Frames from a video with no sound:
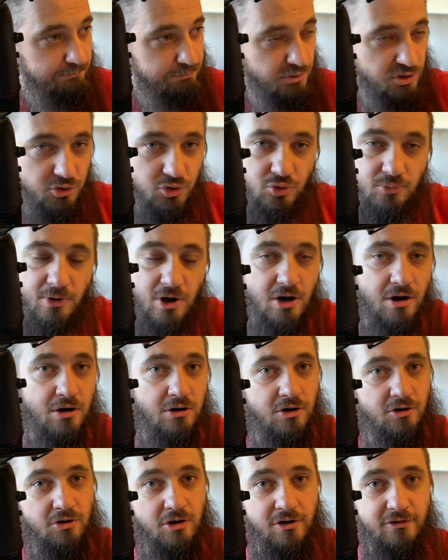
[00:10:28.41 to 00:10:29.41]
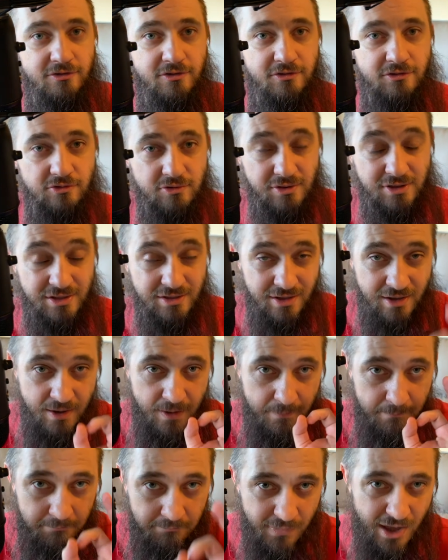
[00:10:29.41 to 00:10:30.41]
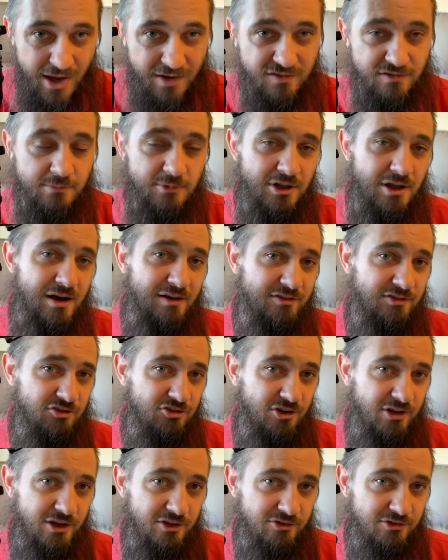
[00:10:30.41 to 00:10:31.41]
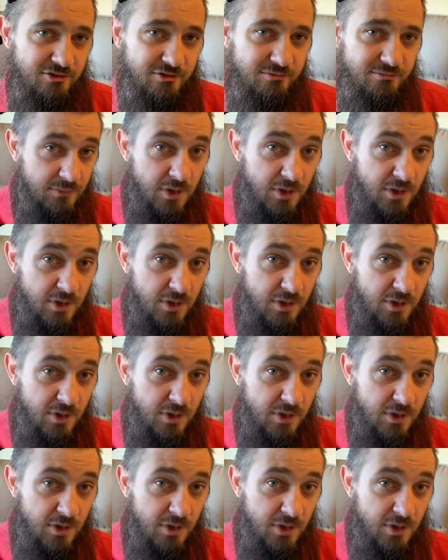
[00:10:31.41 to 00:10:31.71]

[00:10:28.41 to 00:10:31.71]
blue bar across the screen. Maximal oxygenation.